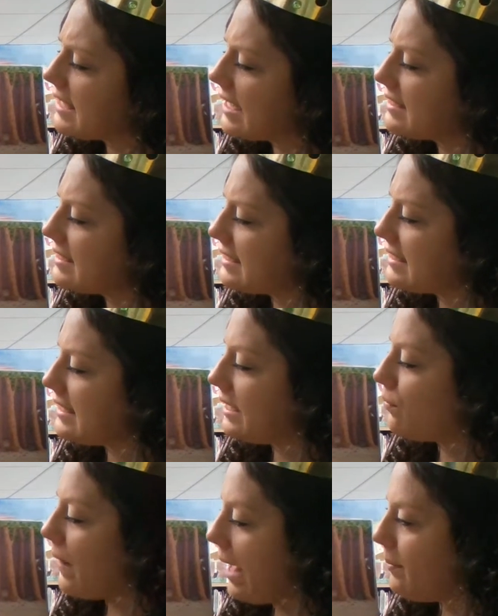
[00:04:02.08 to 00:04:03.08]
get to see
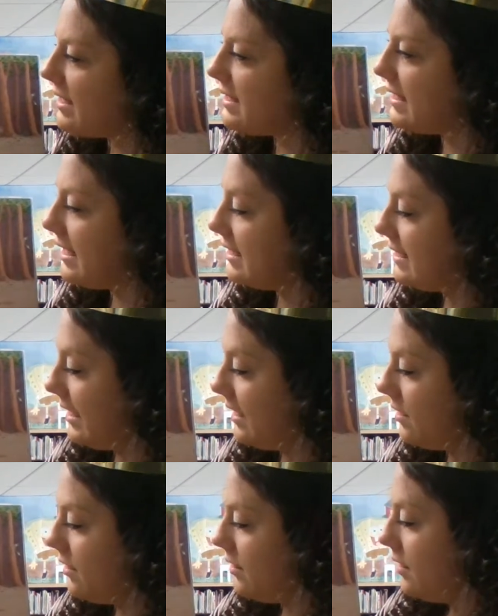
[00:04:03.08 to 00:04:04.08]
rabbits and
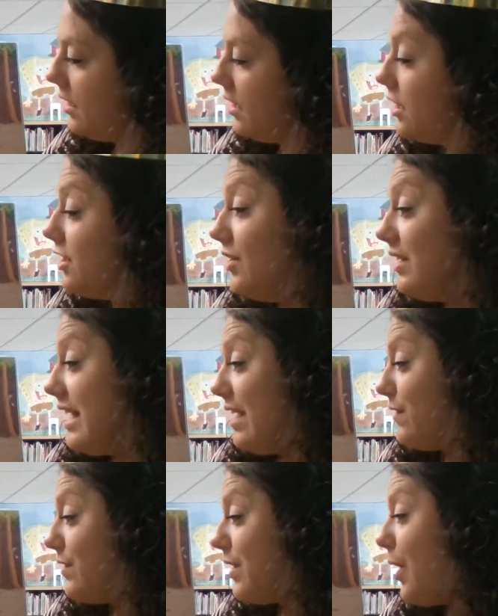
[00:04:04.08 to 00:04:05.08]
deer? You
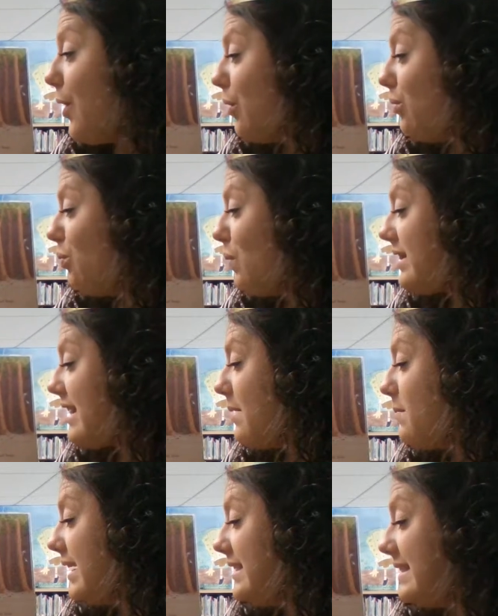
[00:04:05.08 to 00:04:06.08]
never know what they
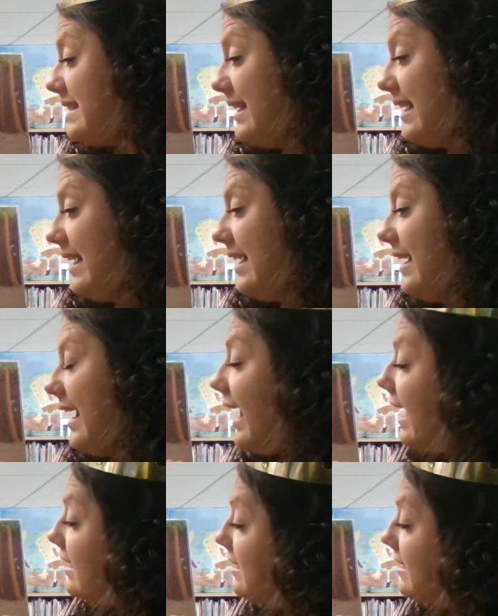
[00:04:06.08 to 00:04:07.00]
might see and